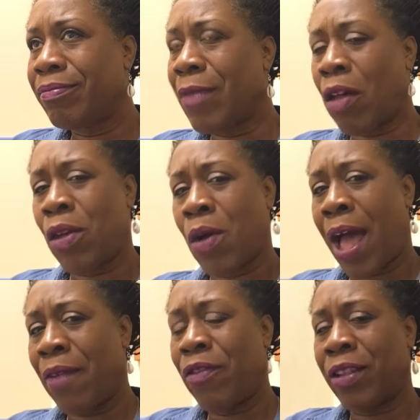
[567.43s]
although
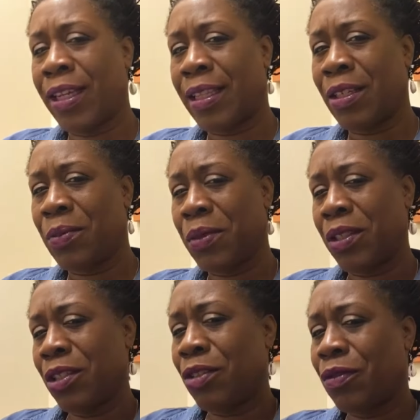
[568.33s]
I feel like there's
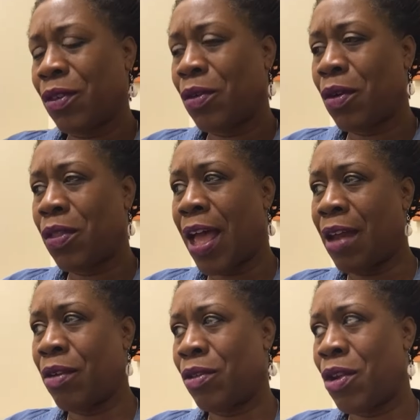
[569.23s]
potential for growth, I
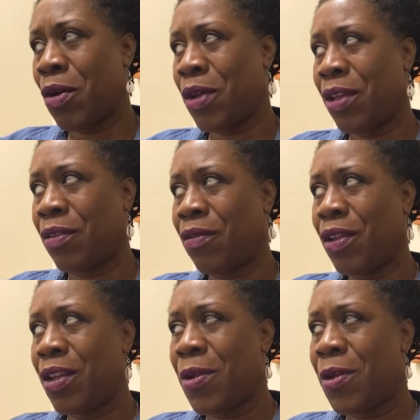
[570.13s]
don't know if